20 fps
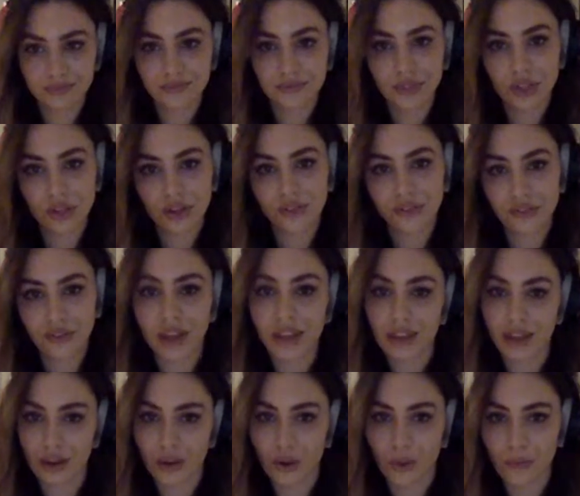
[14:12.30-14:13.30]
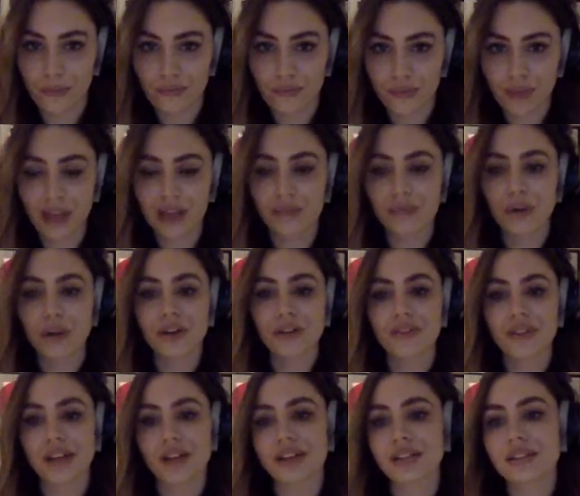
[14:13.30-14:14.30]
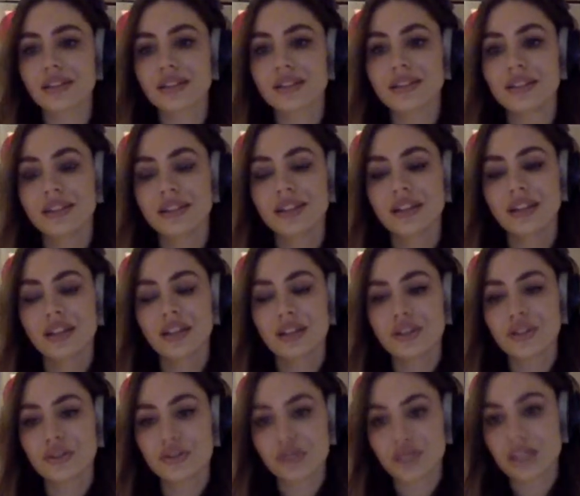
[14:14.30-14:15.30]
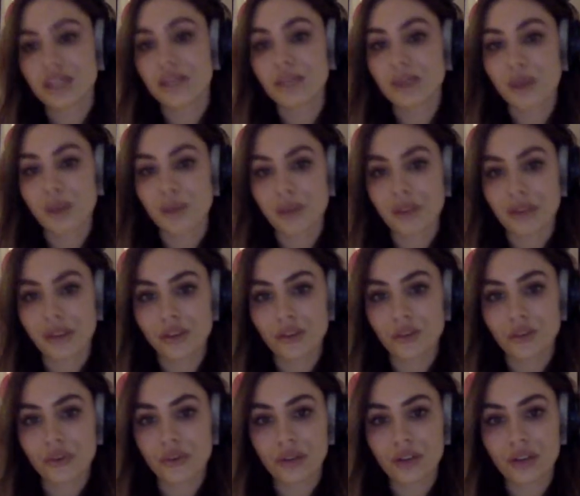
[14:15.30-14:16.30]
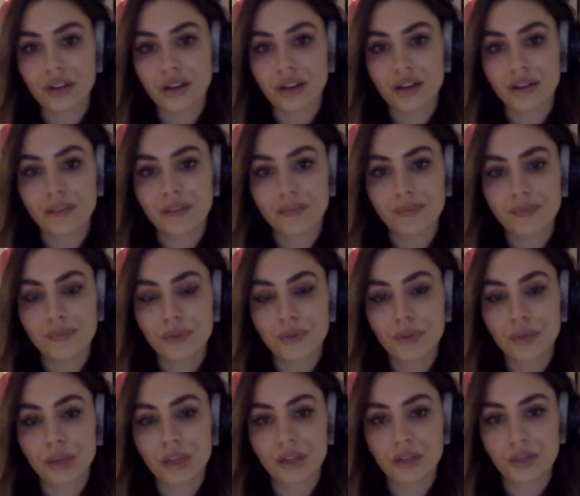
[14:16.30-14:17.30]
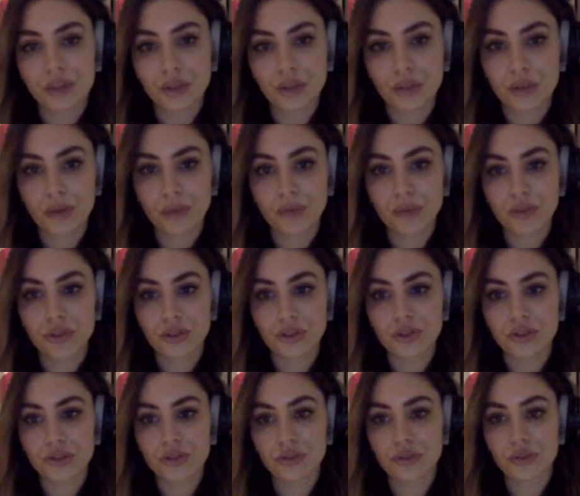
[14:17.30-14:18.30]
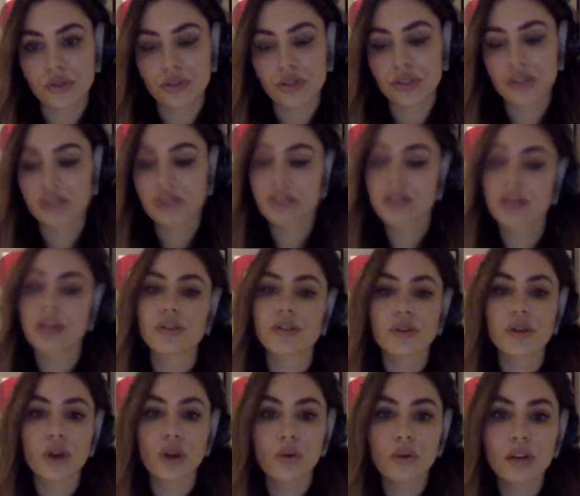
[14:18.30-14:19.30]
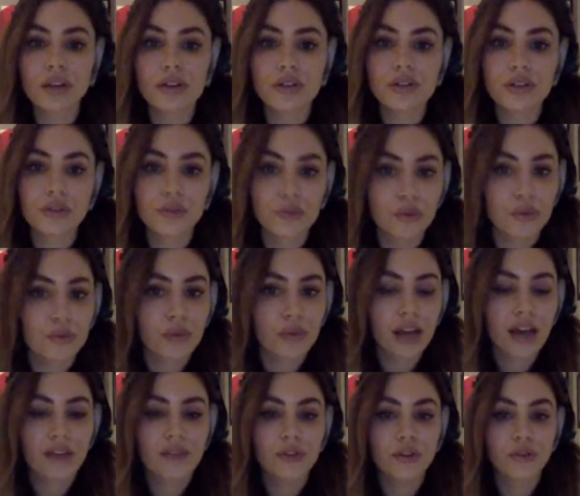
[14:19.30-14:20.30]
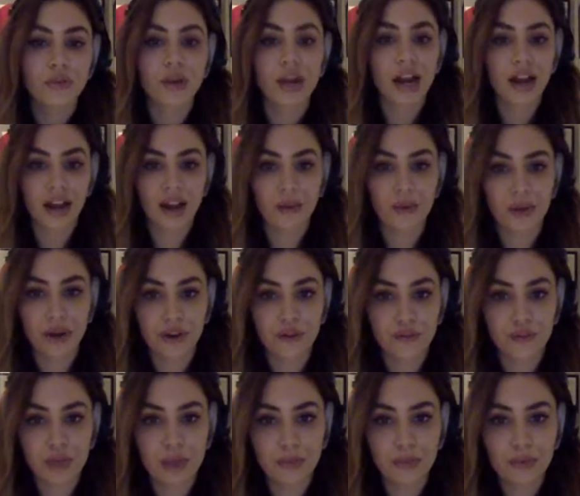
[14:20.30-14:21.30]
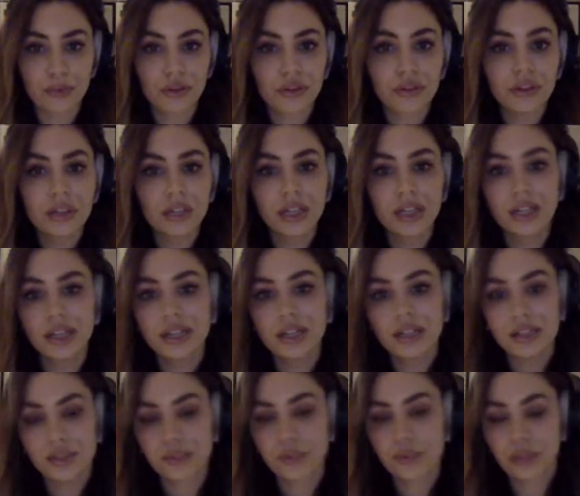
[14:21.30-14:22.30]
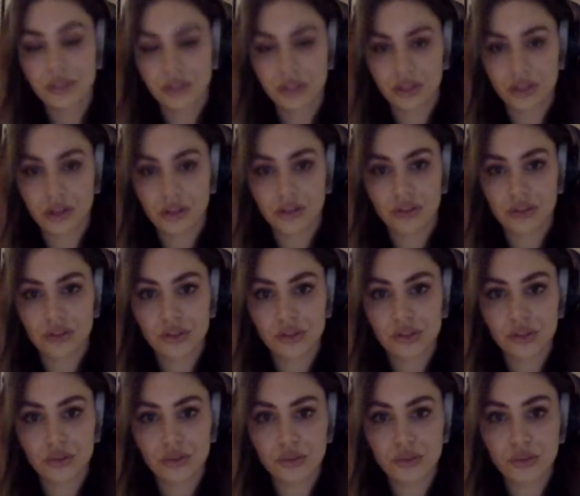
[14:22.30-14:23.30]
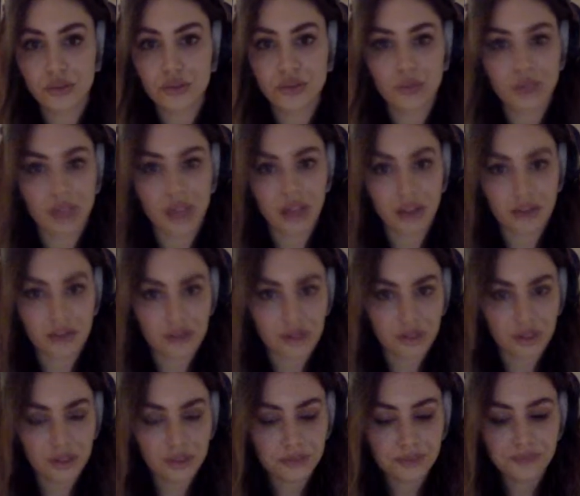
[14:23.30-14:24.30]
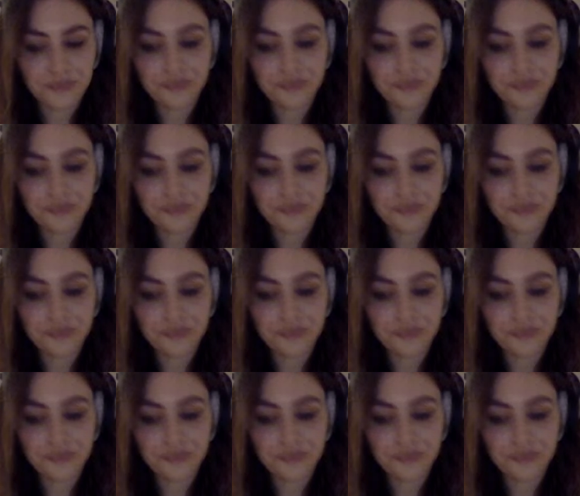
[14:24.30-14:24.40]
you have to find that home. And part of that is your team helping you, um, your management, your publishers, or just the other co writers in the room may have a great network of people to pitch songs to, which is really helpful.